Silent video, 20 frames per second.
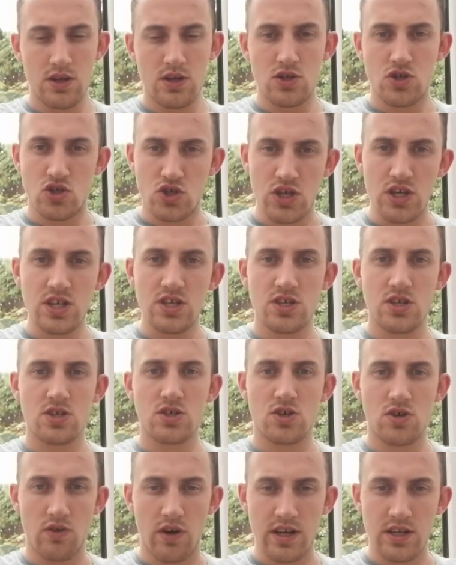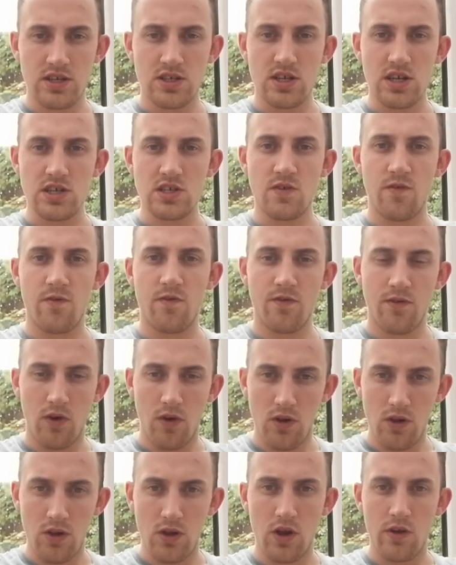Jesus Christ is
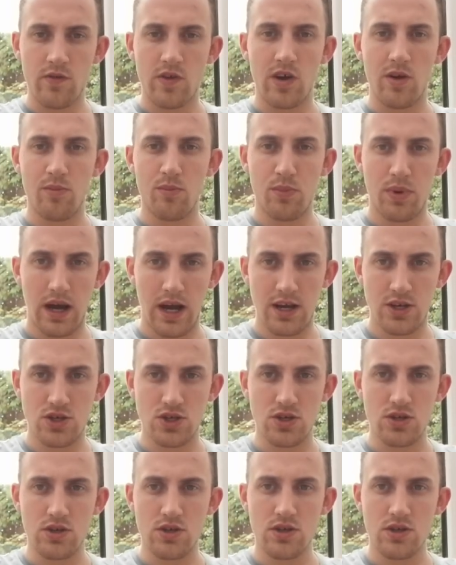full of compassion